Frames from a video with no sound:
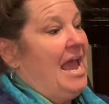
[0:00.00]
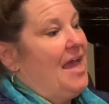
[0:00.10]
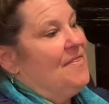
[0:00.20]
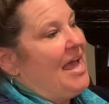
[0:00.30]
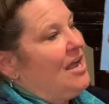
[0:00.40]

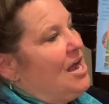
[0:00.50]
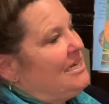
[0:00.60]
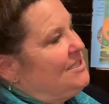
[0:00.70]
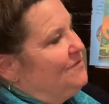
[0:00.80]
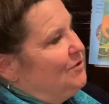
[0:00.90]
And that
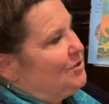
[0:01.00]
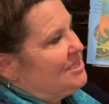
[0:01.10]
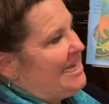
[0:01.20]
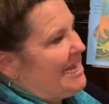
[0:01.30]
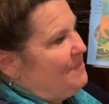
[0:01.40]
kind of
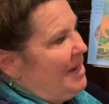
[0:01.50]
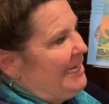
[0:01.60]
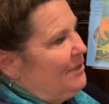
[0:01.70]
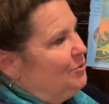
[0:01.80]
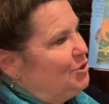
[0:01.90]
looks like my
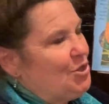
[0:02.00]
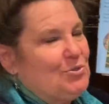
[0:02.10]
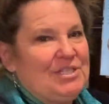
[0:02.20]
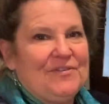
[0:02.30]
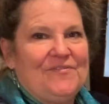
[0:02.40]
little
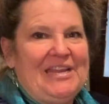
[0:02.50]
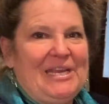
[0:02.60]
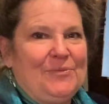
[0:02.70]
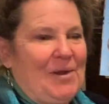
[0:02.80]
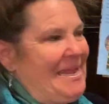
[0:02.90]

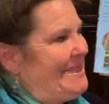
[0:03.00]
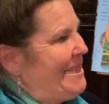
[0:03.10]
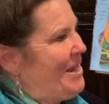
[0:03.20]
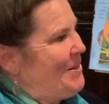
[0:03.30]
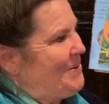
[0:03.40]
Josephine right
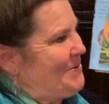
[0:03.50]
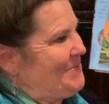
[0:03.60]
there.